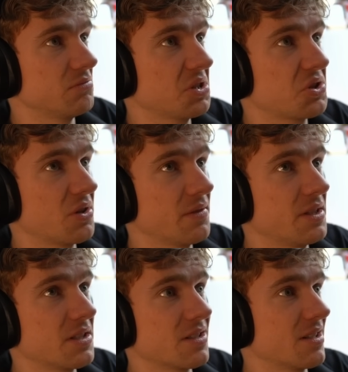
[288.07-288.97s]
Not sure if
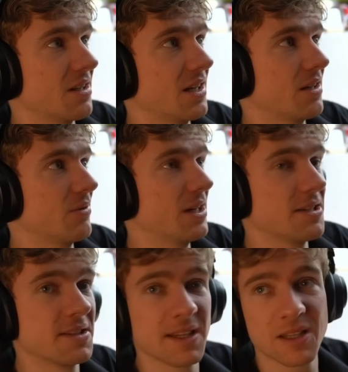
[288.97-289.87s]
this is a
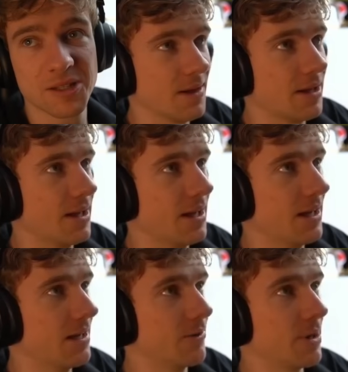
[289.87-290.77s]
realistic
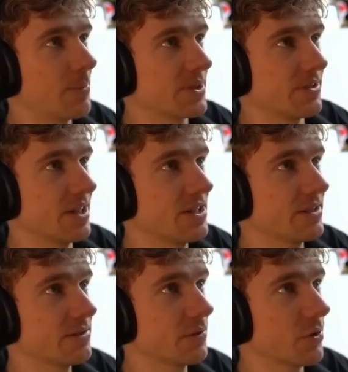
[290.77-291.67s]

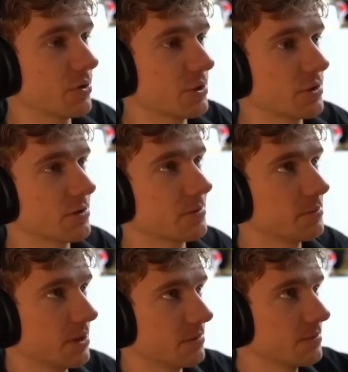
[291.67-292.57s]
representation, of course, but